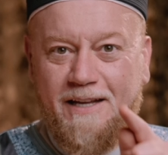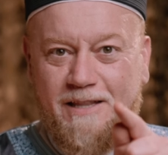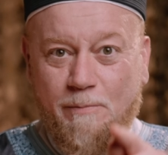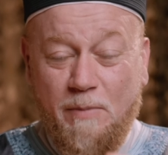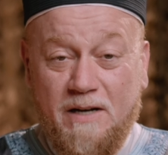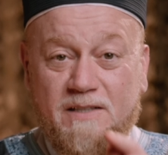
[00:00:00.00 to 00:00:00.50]
It
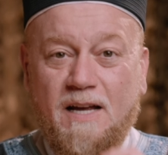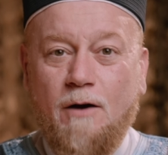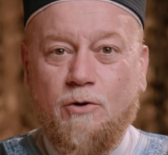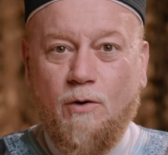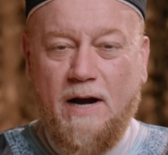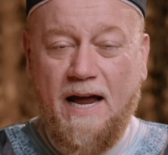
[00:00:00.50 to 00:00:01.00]
depends
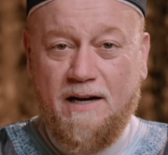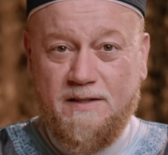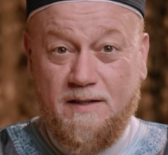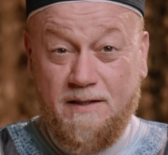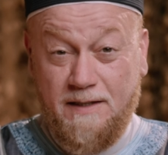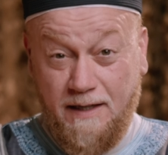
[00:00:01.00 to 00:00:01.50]
how you're
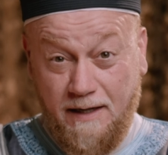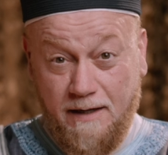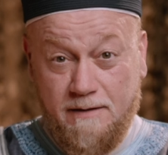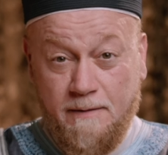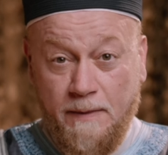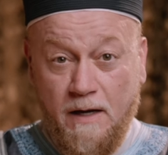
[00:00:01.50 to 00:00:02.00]
accessing
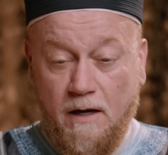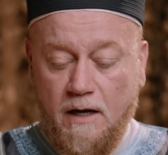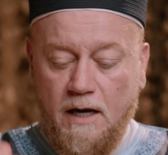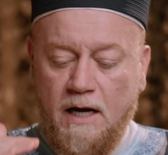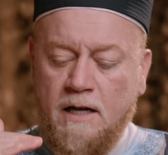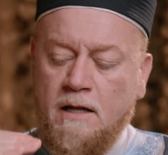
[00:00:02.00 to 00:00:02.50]
it.
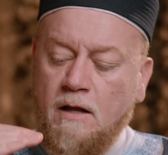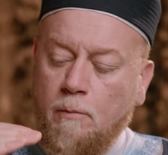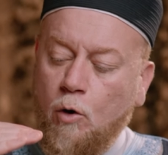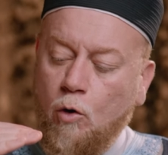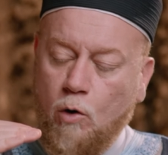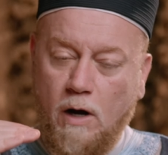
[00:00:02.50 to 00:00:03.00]
In the
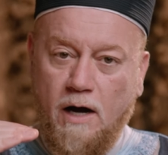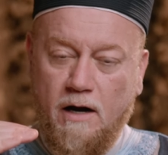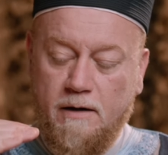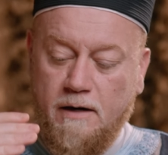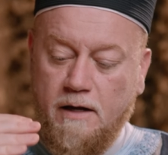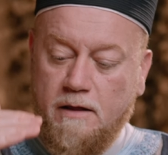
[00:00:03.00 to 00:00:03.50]

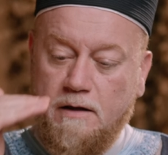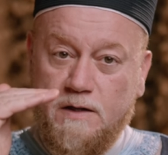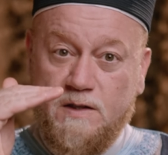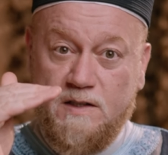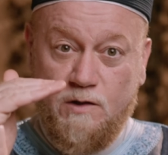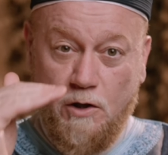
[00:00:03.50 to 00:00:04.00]
Qur'an,
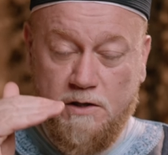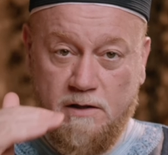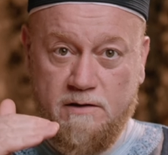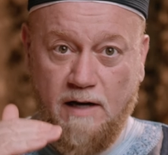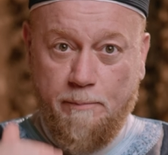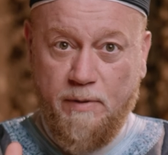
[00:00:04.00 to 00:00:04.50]
there's
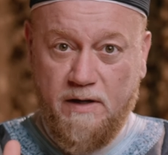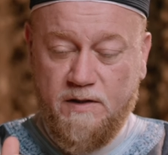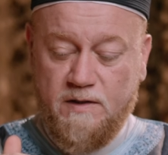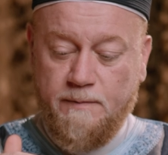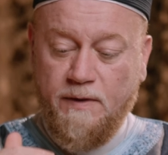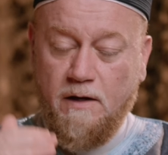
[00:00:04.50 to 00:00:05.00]
certain
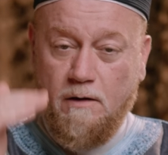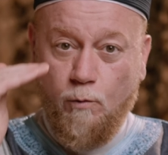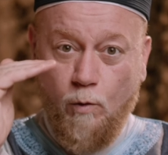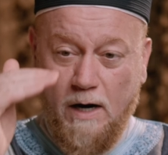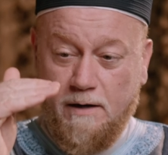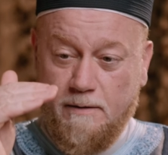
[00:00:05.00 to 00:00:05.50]
topics.
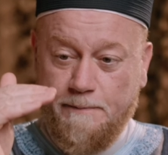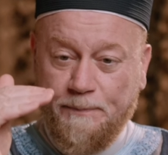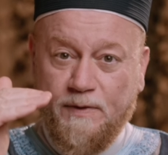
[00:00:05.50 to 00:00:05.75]
One,